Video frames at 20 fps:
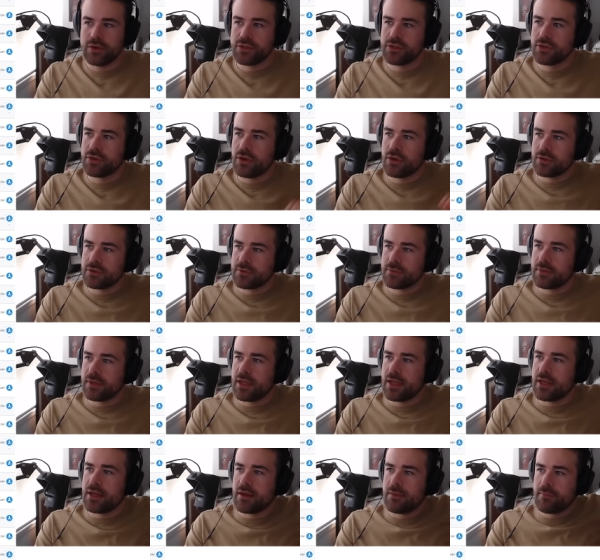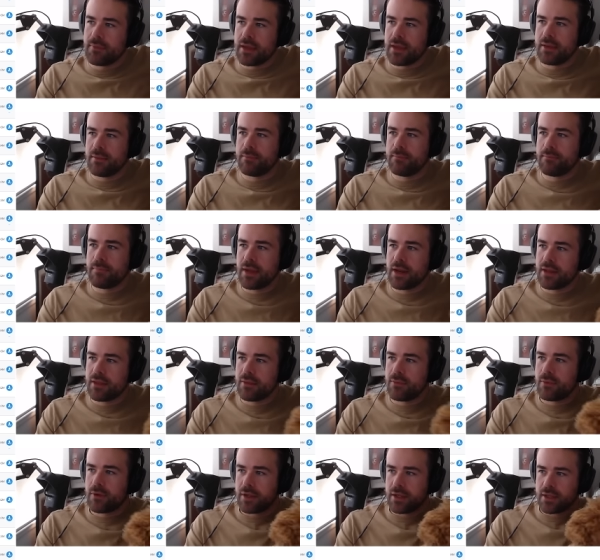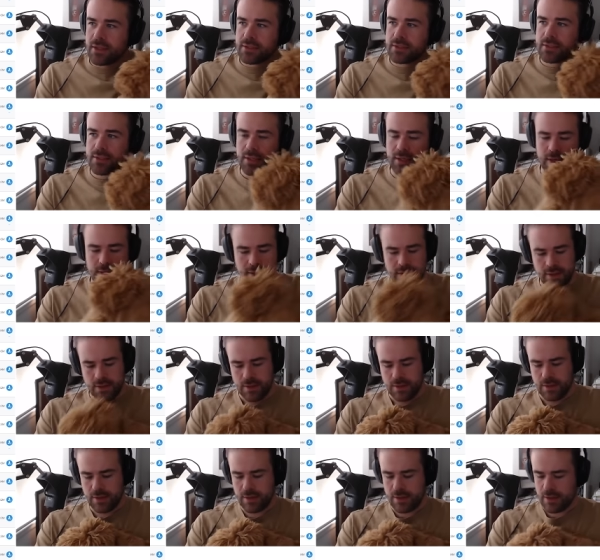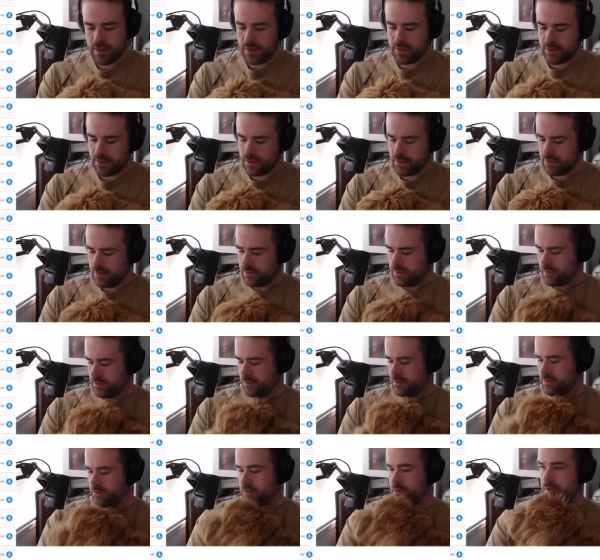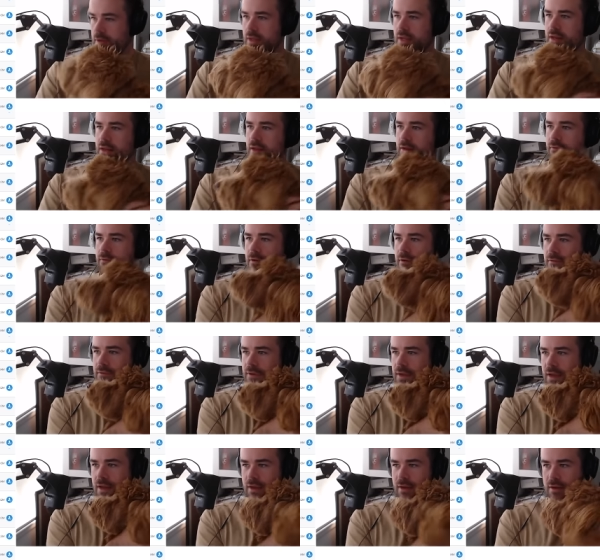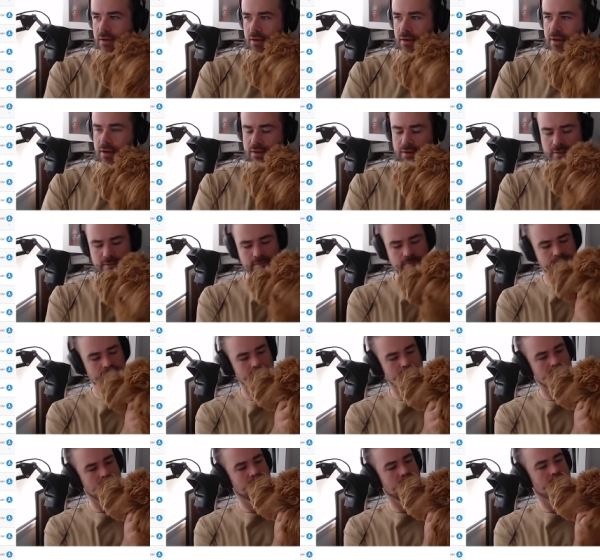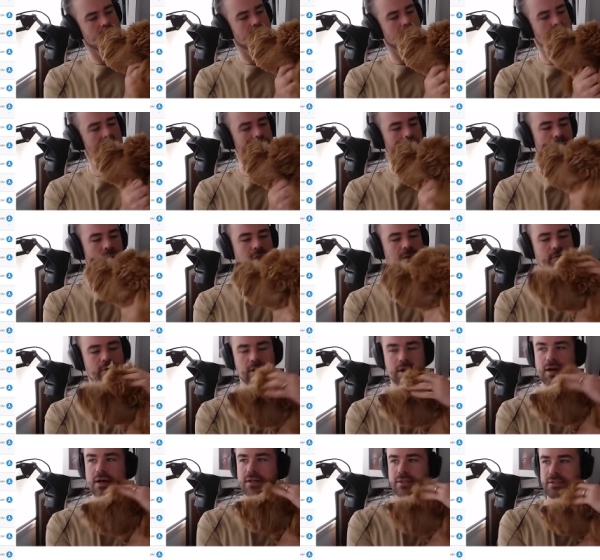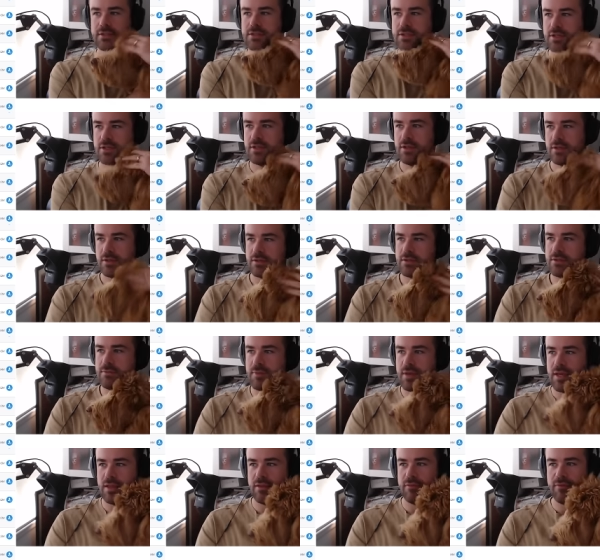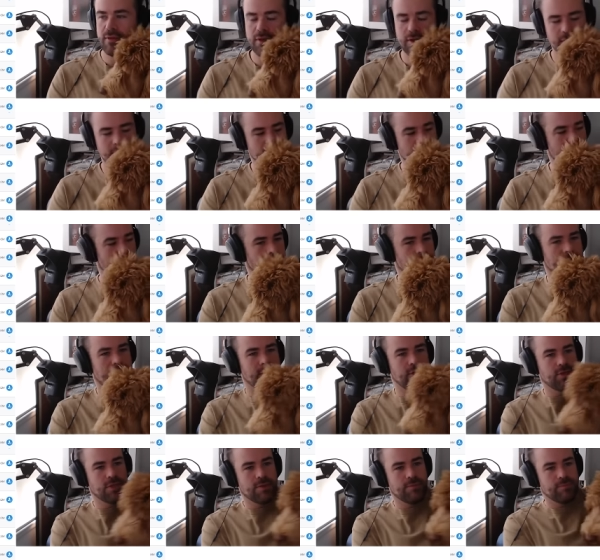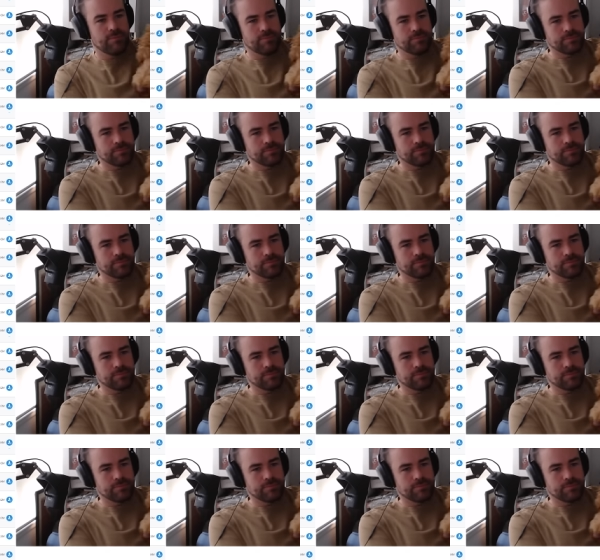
should ultimately end up being better than what he is. Yeah, hello. You're getting involved, are you? Um, I don't think anyone asked you to be in the video. Come on, Den, jump.